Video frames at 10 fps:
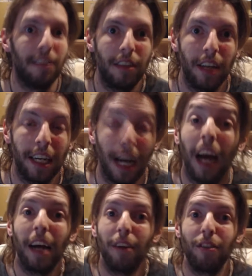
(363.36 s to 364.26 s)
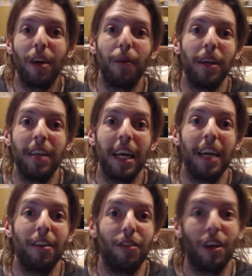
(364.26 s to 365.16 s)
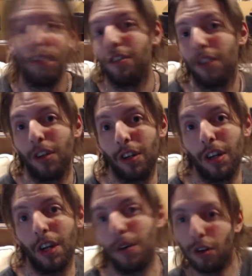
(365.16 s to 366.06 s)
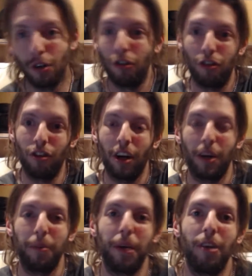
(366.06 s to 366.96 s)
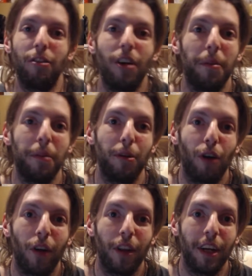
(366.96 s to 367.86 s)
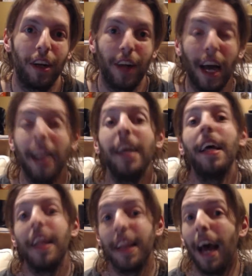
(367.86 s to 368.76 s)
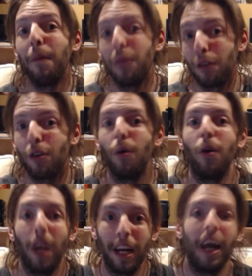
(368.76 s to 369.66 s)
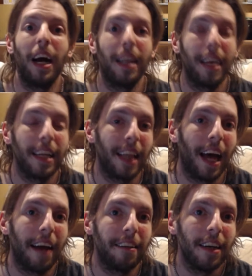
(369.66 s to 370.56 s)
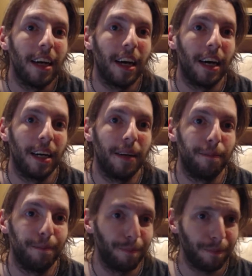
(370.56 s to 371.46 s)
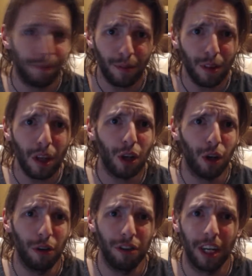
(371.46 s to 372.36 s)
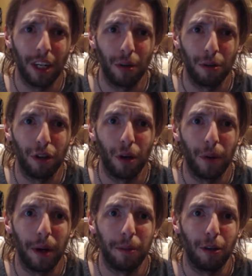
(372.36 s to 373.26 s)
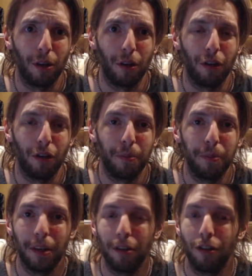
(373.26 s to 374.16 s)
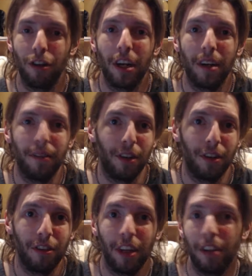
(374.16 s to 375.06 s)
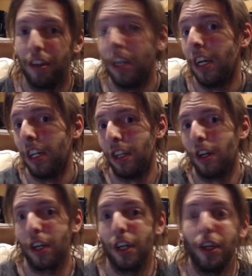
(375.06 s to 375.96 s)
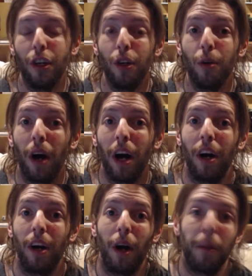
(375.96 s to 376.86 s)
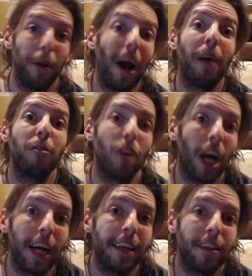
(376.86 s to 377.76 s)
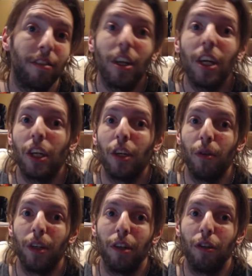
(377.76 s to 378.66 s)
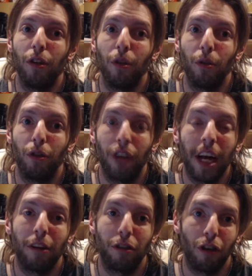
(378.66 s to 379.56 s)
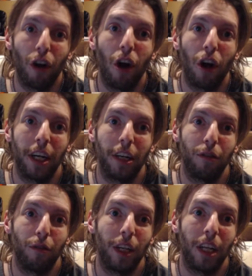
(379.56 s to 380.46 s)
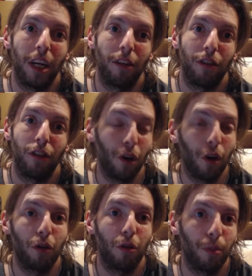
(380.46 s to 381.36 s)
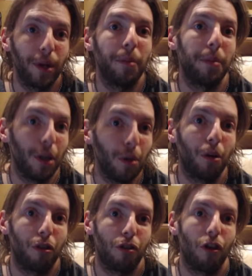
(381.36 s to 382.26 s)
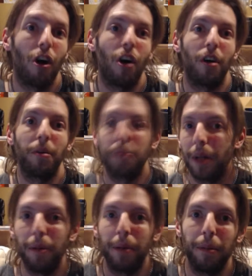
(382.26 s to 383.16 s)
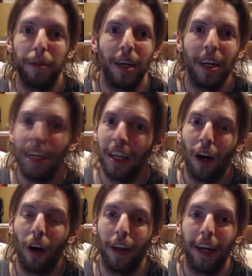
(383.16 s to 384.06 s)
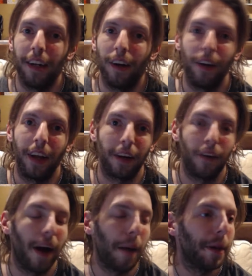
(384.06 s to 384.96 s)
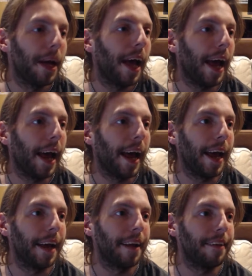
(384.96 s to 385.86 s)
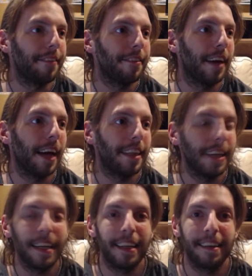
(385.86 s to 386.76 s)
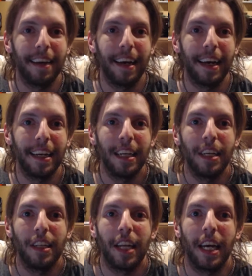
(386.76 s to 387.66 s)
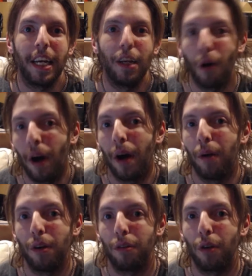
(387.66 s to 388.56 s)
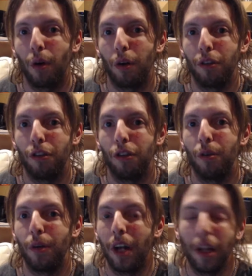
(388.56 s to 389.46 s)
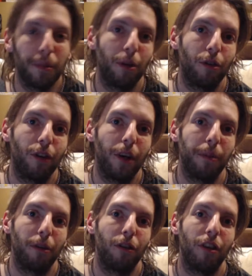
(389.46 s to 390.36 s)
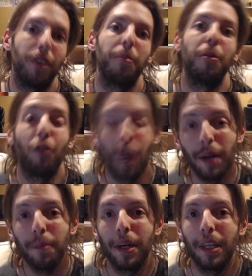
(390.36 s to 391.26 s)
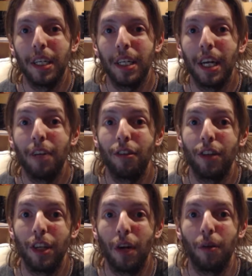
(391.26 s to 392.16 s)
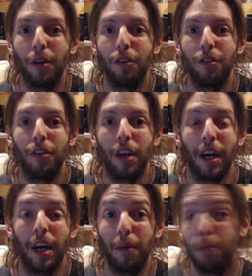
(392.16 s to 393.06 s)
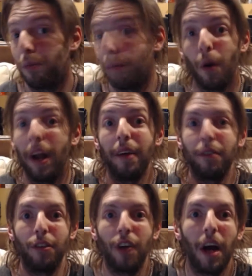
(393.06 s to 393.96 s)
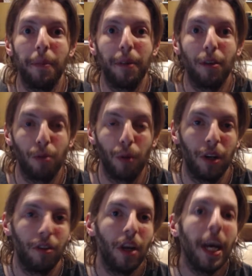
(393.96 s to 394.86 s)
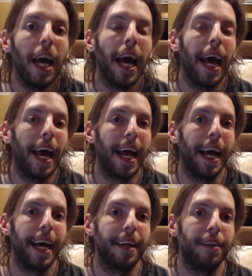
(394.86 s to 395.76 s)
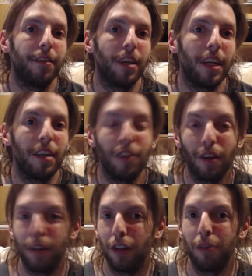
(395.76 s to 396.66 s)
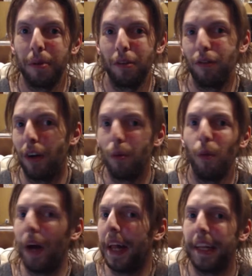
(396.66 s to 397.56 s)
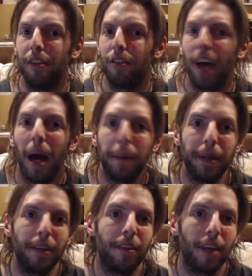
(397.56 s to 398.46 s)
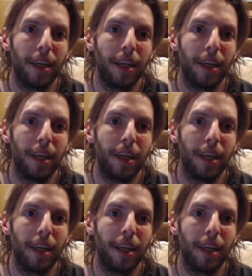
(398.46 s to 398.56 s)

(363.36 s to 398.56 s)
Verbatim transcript: like, I understand why Diane decides to get a good sucker punch in on Matrona there. That was cool. I like that. Of course, that goes nowhere. Matrona just beats the shit out of her and says, look, you are a proud giantess. You need to stand strong and realize that Dolores was weak, but you are strong, blah, blah, blah, all that crap. And at the end of the day, they go out, of course, to do another mercenary mission. They're betrayed by the Knights of Leonis, whatever time this was. And it's not really specified when this happened.